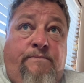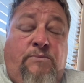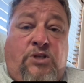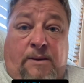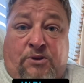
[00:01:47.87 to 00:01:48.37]

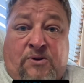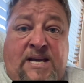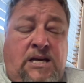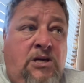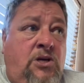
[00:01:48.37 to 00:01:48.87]
type 3,
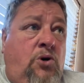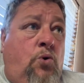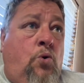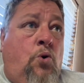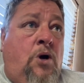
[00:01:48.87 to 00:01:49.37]

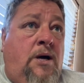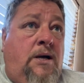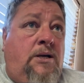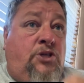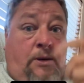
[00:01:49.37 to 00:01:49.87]
or
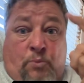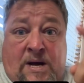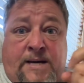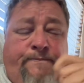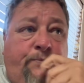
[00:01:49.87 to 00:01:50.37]
type
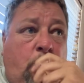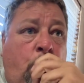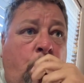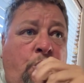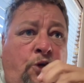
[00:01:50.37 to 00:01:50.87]
1,
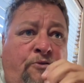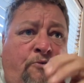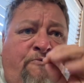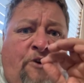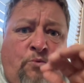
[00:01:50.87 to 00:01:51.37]
or your
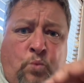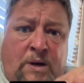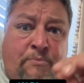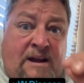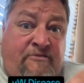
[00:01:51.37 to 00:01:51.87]
von
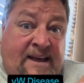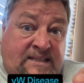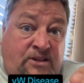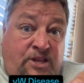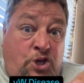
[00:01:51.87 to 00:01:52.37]
Willebrand
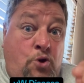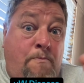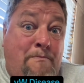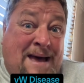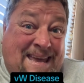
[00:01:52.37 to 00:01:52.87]
factor that you
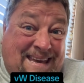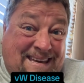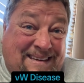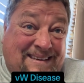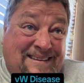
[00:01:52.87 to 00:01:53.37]

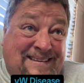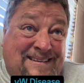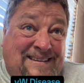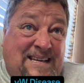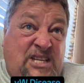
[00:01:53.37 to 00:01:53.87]
make
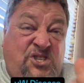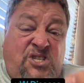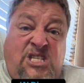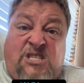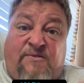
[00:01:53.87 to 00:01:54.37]
is
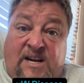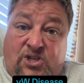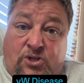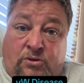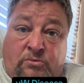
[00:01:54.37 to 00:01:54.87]

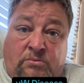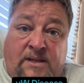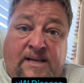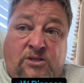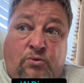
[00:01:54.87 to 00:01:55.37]
dysfunctional, and
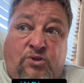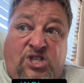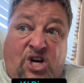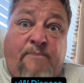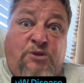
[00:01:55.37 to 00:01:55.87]
that's called
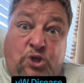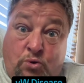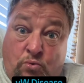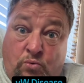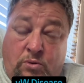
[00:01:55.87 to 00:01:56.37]
type
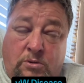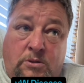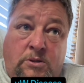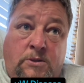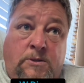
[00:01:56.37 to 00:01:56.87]
2
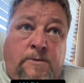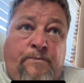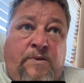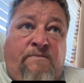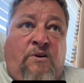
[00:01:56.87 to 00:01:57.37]

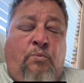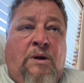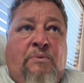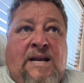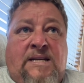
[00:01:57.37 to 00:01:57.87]
von
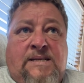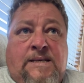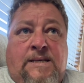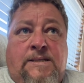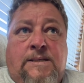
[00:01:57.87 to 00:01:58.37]
Willebrand
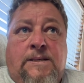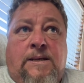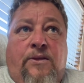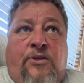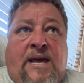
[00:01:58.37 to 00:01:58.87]
disease,
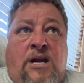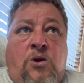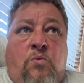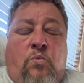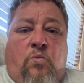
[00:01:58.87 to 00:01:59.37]

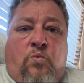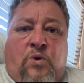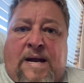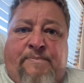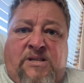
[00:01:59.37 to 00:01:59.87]
then what
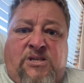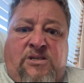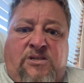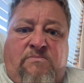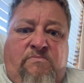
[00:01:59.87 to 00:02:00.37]
happens
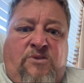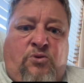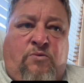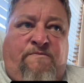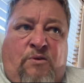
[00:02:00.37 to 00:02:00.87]
is
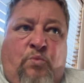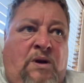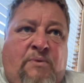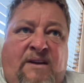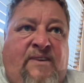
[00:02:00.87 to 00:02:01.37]
your von
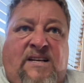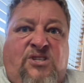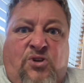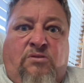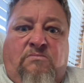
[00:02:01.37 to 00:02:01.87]
Willebrand factor is
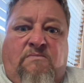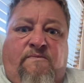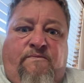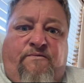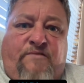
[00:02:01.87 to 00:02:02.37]
not
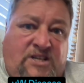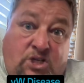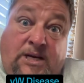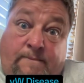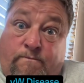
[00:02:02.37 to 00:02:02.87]
functioning